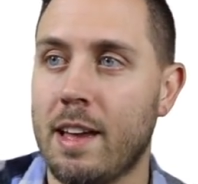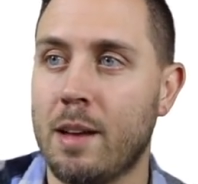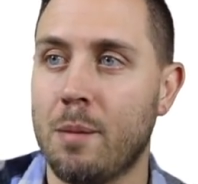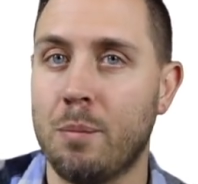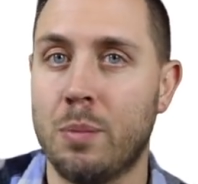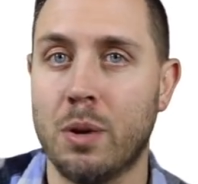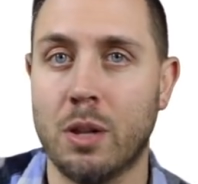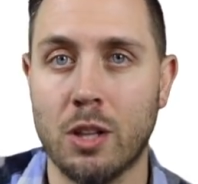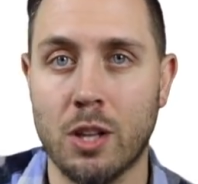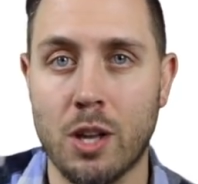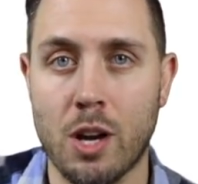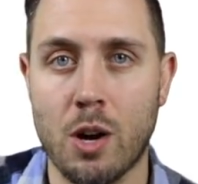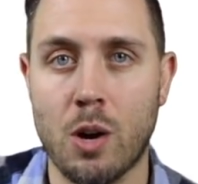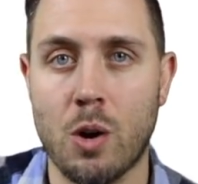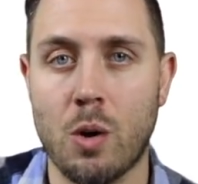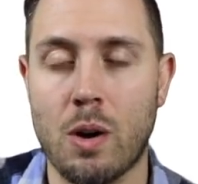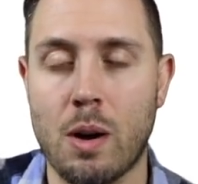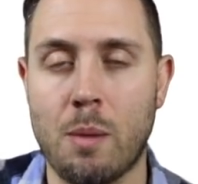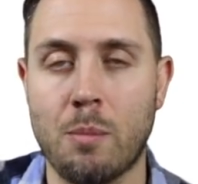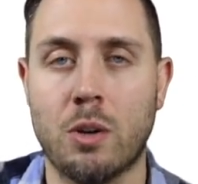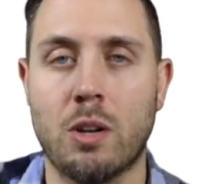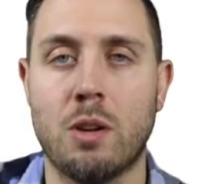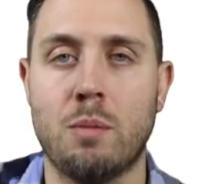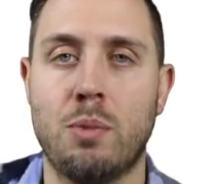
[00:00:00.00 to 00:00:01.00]
Below,
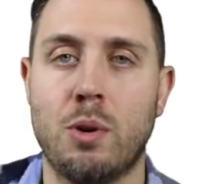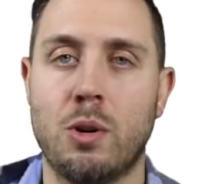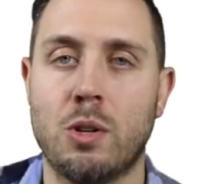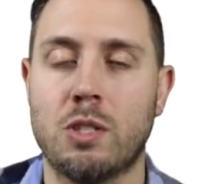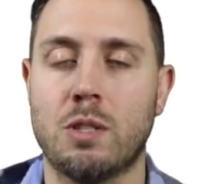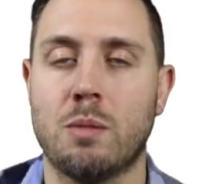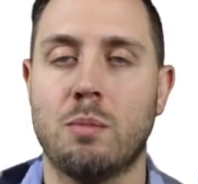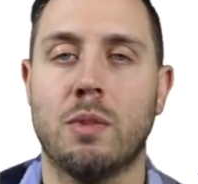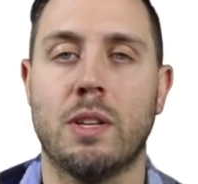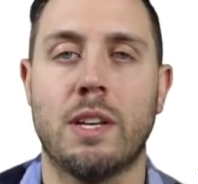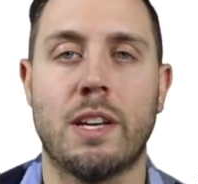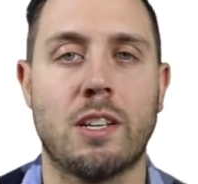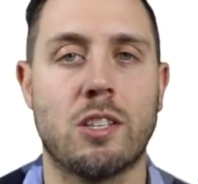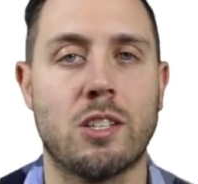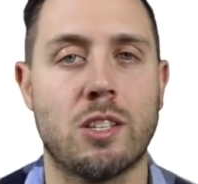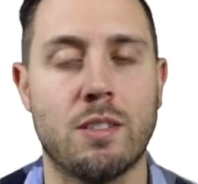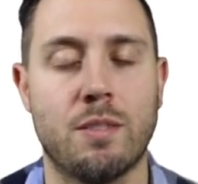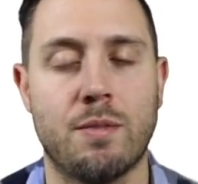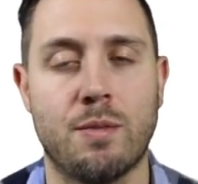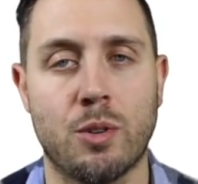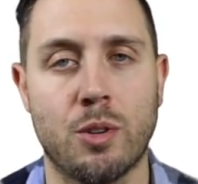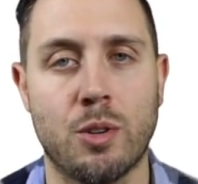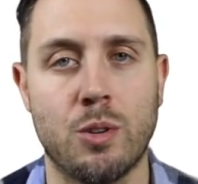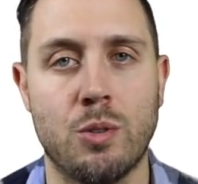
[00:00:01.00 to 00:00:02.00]
I'm going to post some links
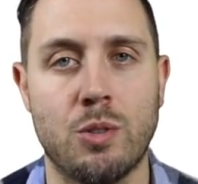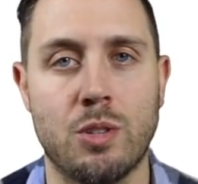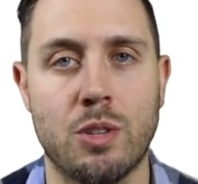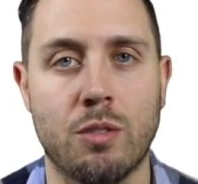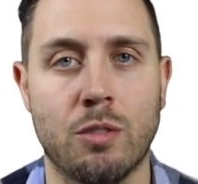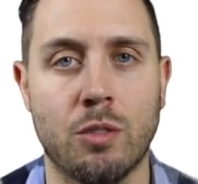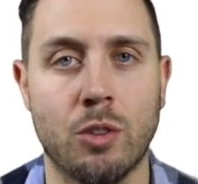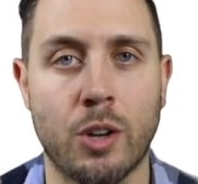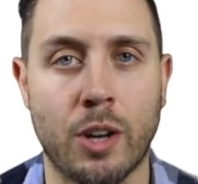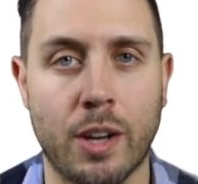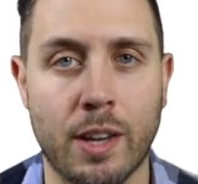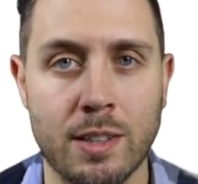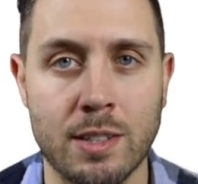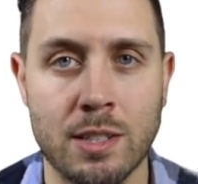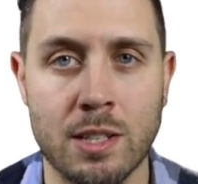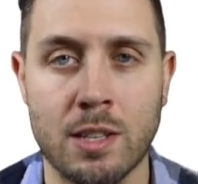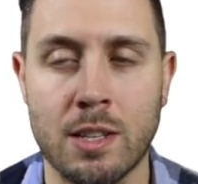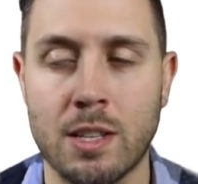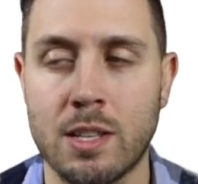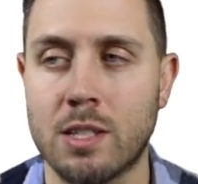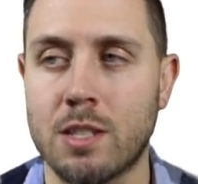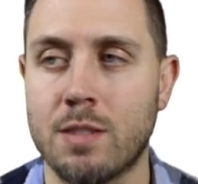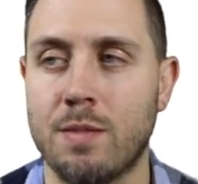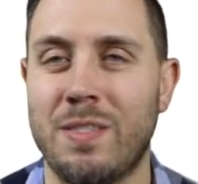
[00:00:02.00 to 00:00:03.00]
for you to look into
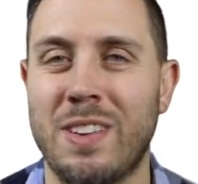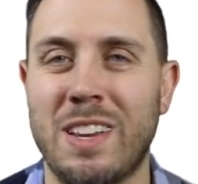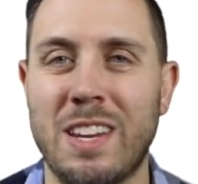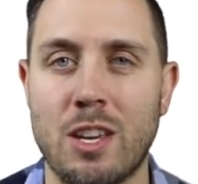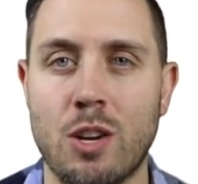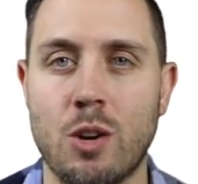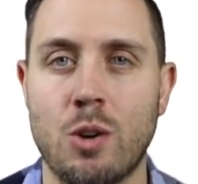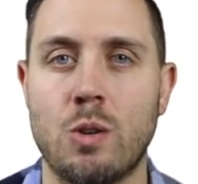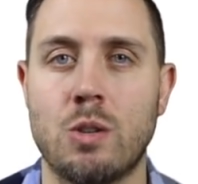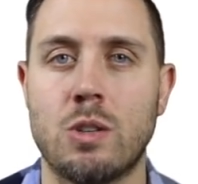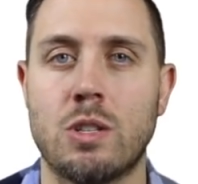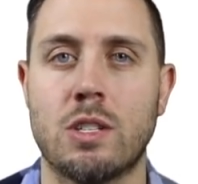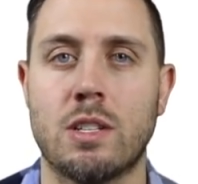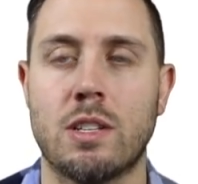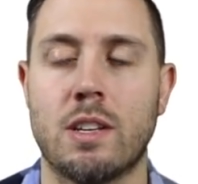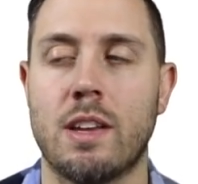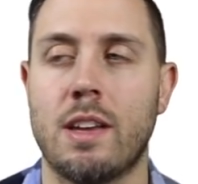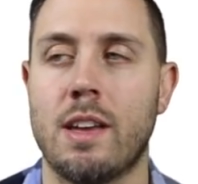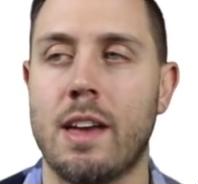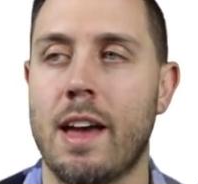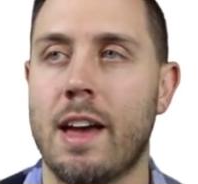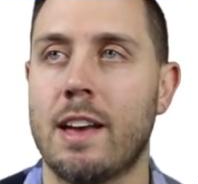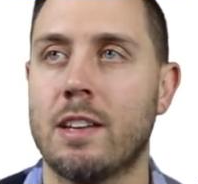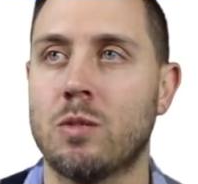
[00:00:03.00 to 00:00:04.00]
this, videos,
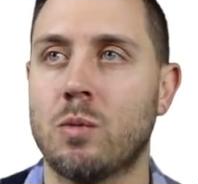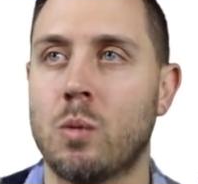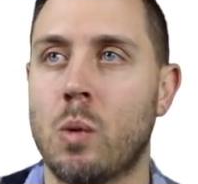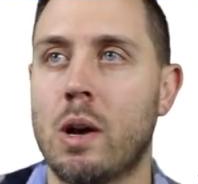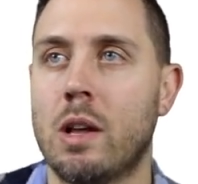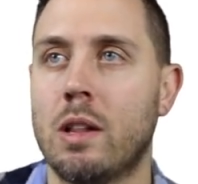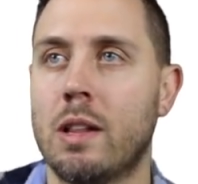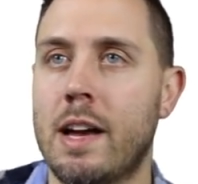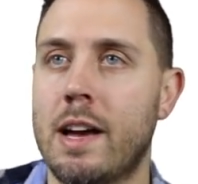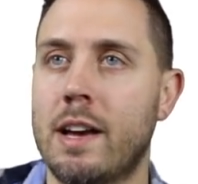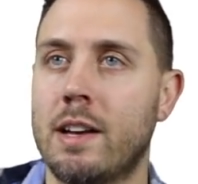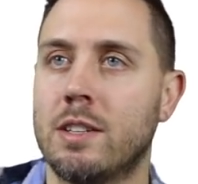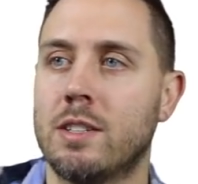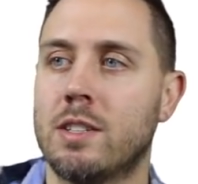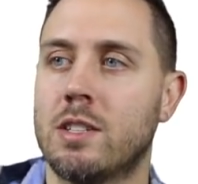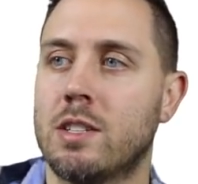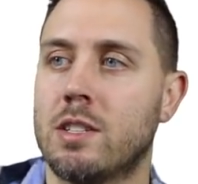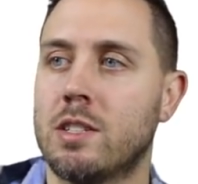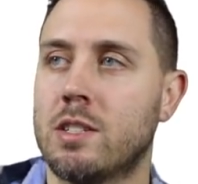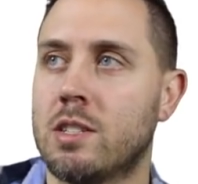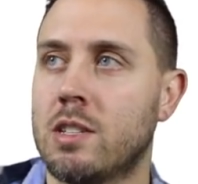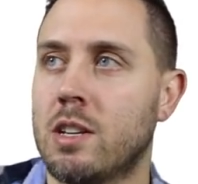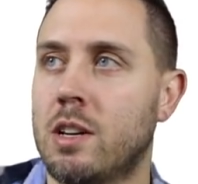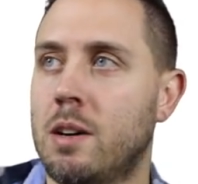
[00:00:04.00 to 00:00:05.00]
as well as
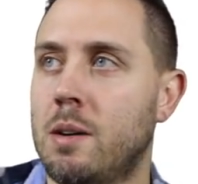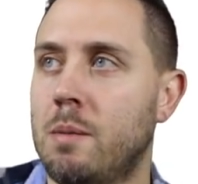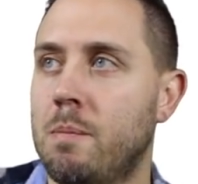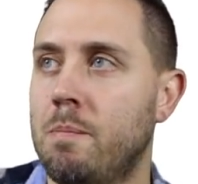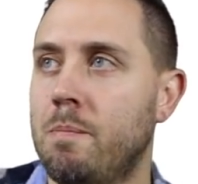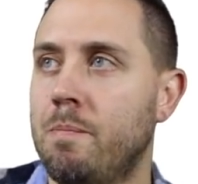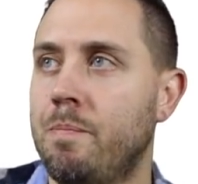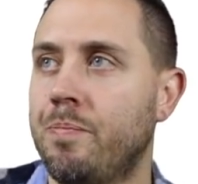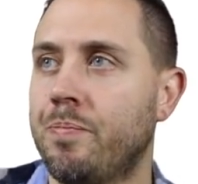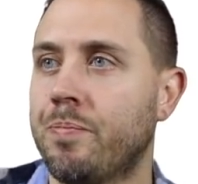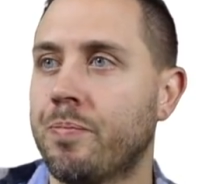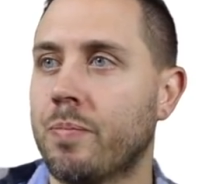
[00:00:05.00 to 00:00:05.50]
some